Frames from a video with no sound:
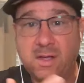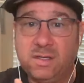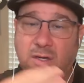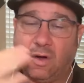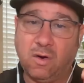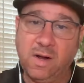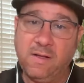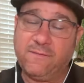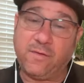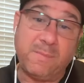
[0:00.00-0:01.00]
So
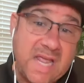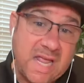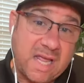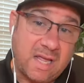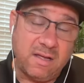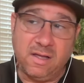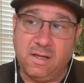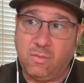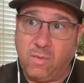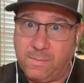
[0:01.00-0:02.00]
for me,
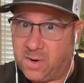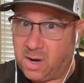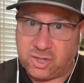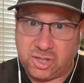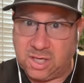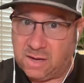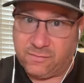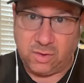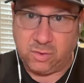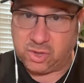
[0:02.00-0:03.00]
reproduction and
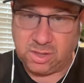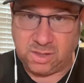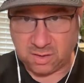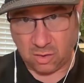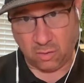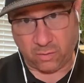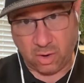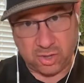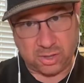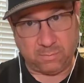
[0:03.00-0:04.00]
evolution is an
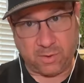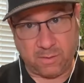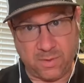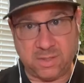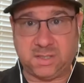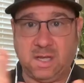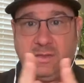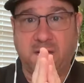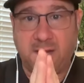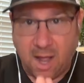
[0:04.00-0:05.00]
overarching purpose. And
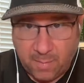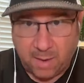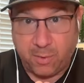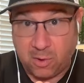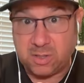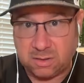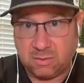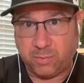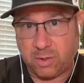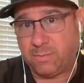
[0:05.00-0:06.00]
then now my
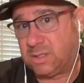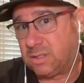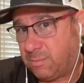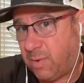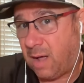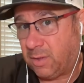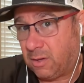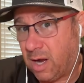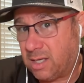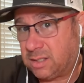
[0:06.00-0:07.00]
personal purpose is to
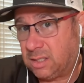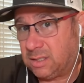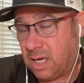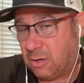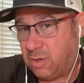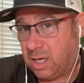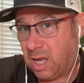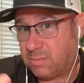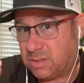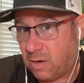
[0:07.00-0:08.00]
popularize the integrity
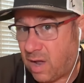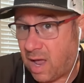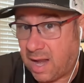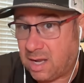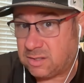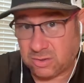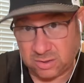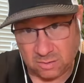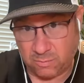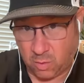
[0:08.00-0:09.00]
game. So I've got answers
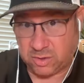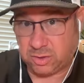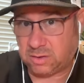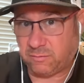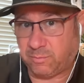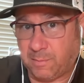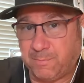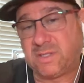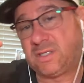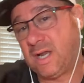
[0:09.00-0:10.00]
to questions of purpose.